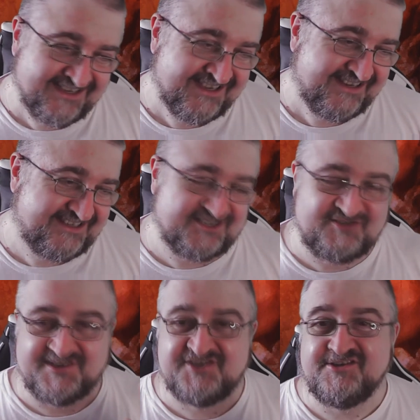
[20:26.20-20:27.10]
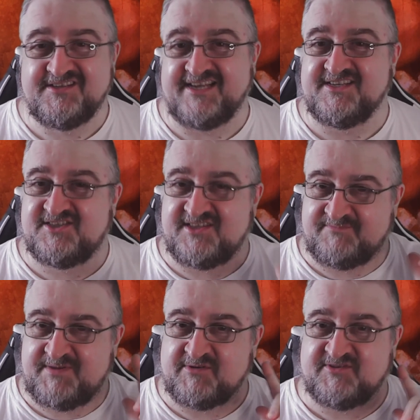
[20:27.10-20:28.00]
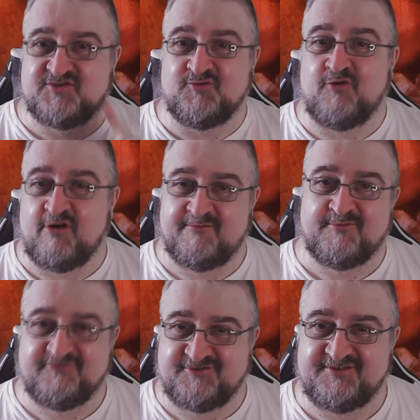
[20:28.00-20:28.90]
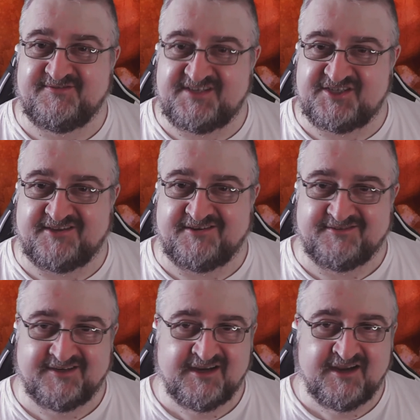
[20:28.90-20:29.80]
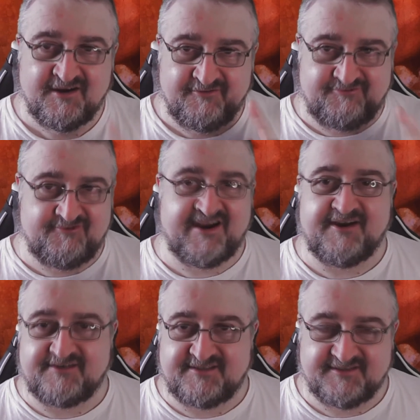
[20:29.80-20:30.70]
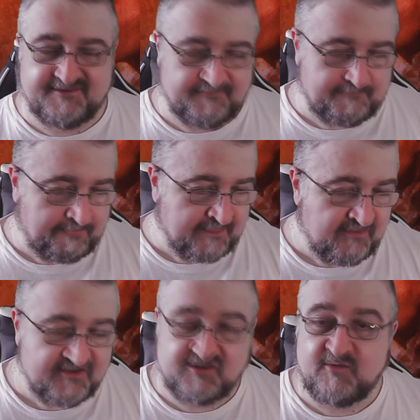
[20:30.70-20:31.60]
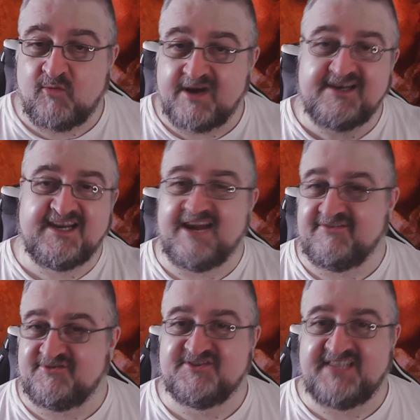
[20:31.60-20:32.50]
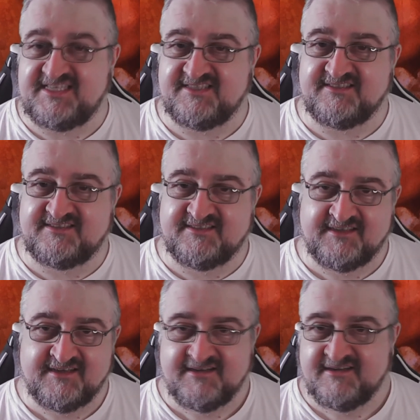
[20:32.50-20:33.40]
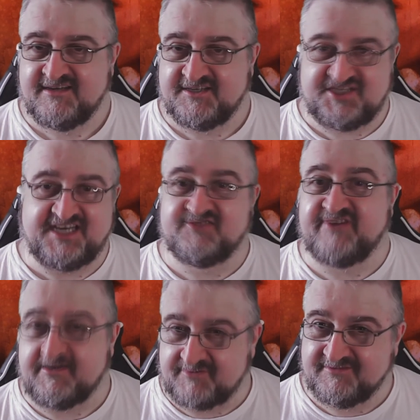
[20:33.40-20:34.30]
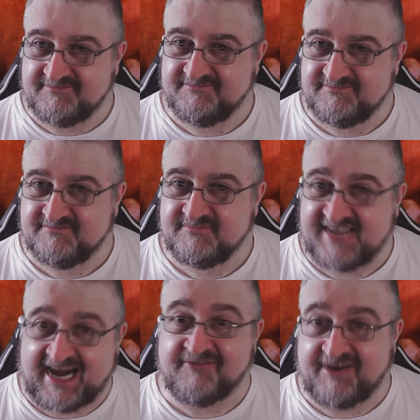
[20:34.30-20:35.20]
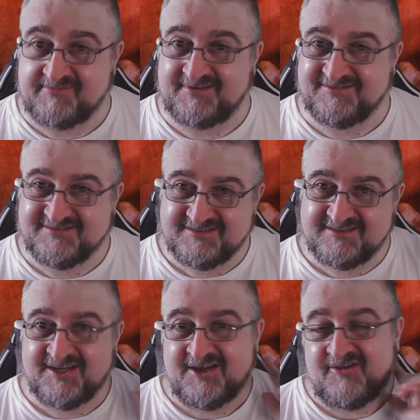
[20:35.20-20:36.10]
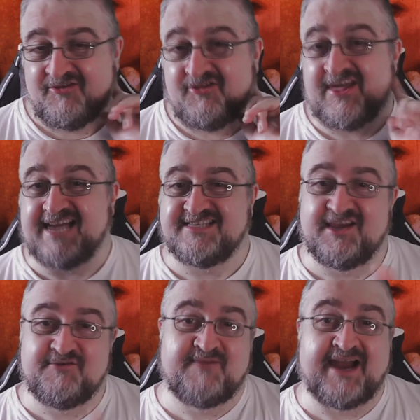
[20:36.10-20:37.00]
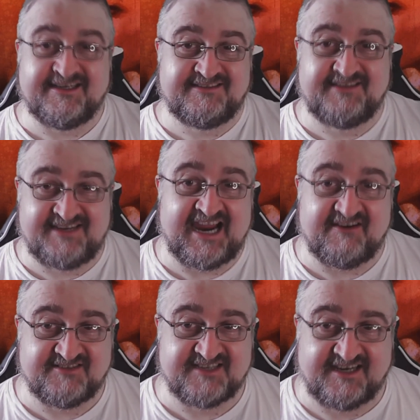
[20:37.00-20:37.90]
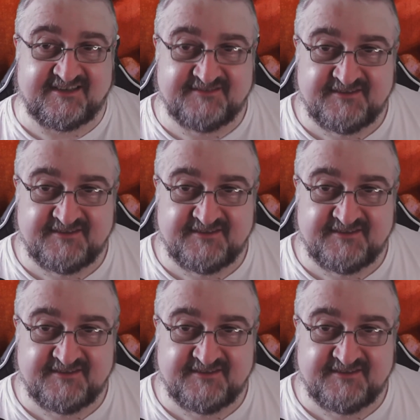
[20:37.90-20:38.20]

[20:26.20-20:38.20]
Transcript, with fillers: Because there's so much nudity in this stuff, people are so horrible to each other throughout. There's only one character who's decent, and she gets raped. Gang raped. That's how bad the characters are.